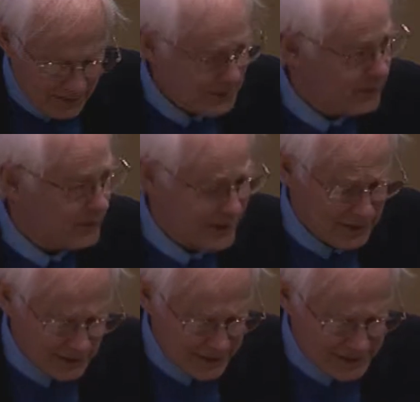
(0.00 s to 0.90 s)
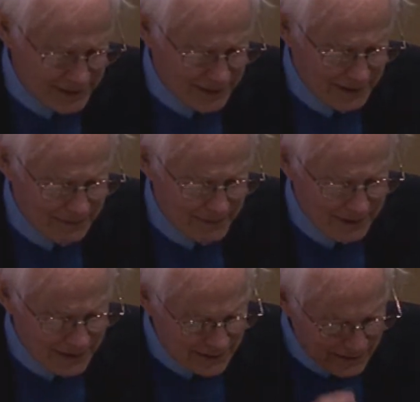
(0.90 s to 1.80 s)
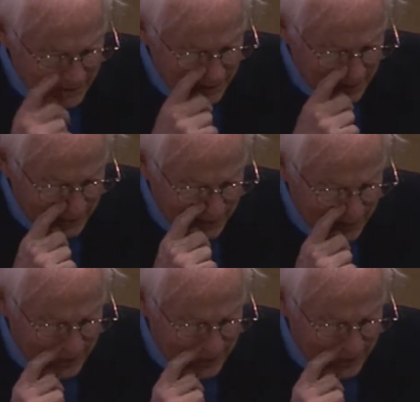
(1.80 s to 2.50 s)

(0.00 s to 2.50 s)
Well, thank you, Leslie. And uh, on the